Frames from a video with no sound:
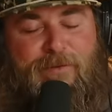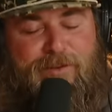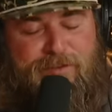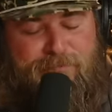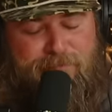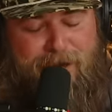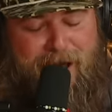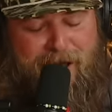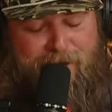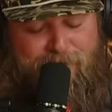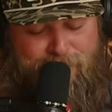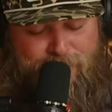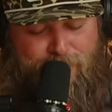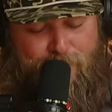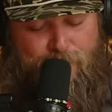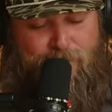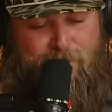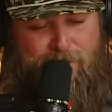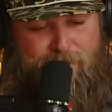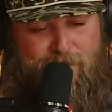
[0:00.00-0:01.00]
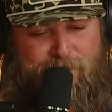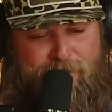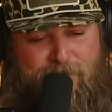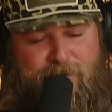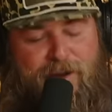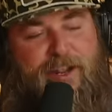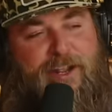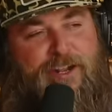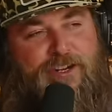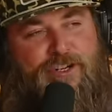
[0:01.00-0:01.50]
was by far the
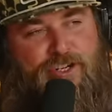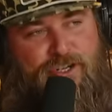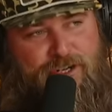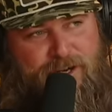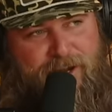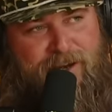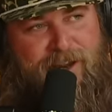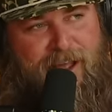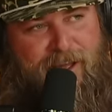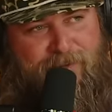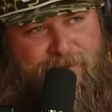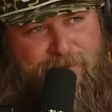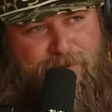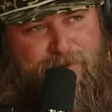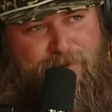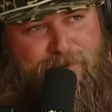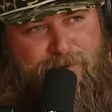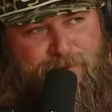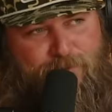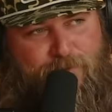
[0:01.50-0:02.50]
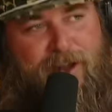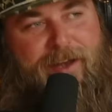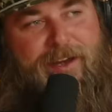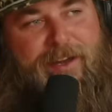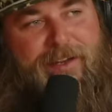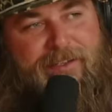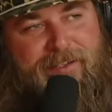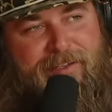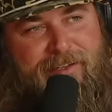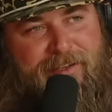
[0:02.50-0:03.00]
funniest shit I've ever
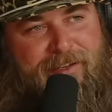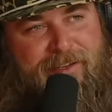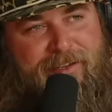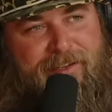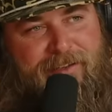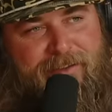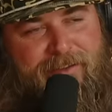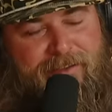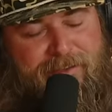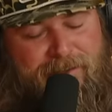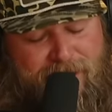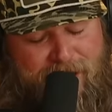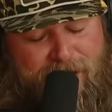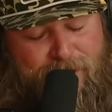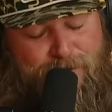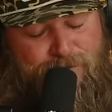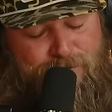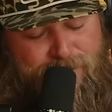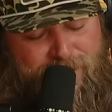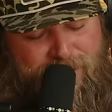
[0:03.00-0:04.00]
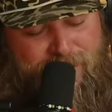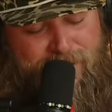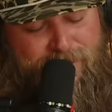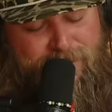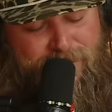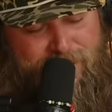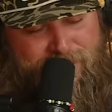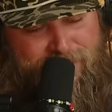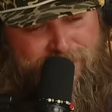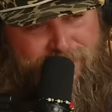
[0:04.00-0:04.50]
witnessed. This cow trying to eat
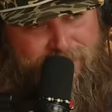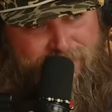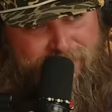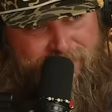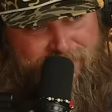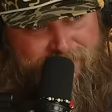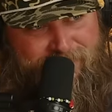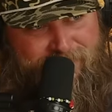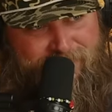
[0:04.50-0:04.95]
Justin.